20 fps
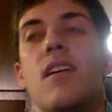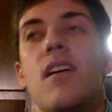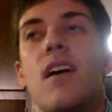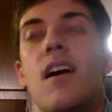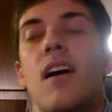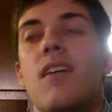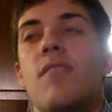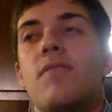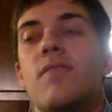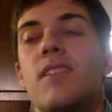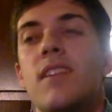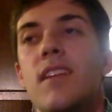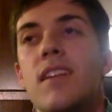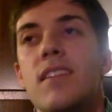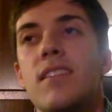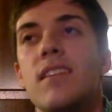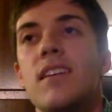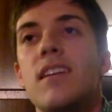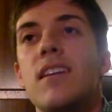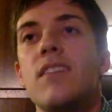of
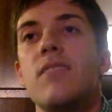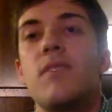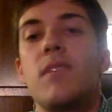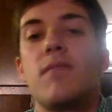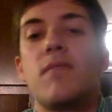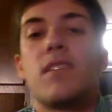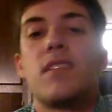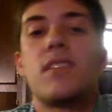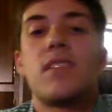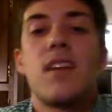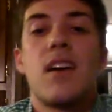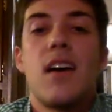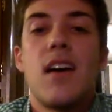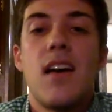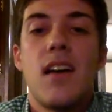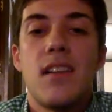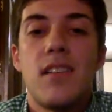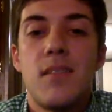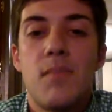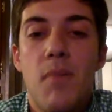sentences, we've
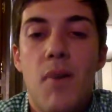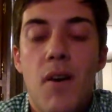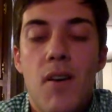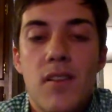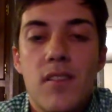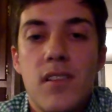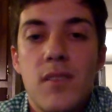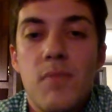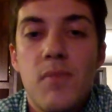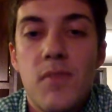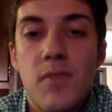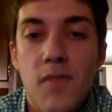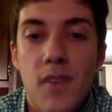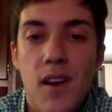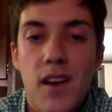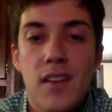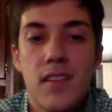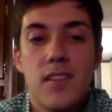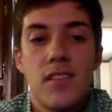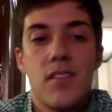discussed participle
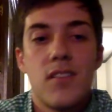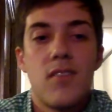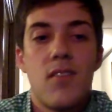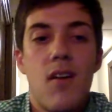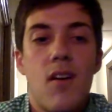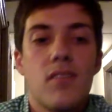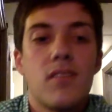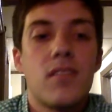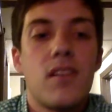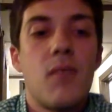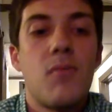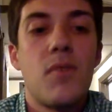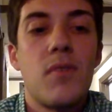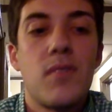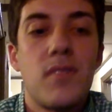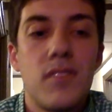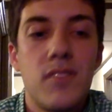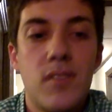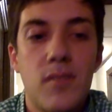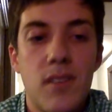phrases and clauses, I want
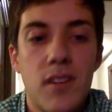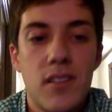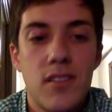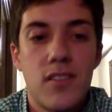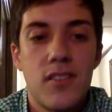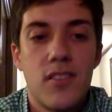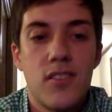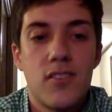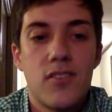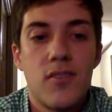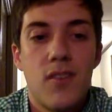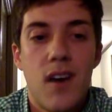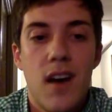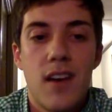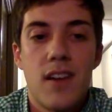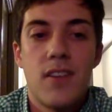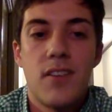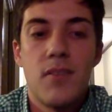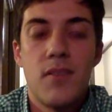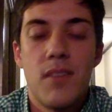students to try to
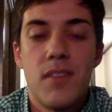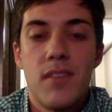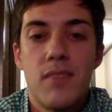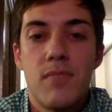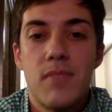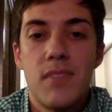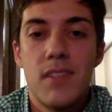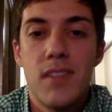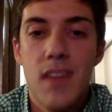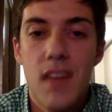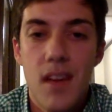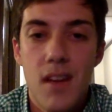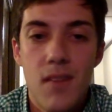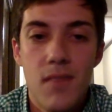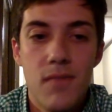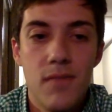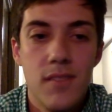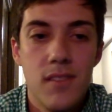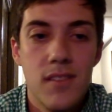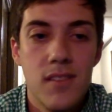do it
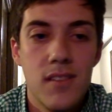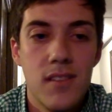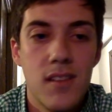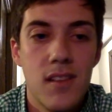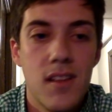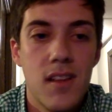themselves.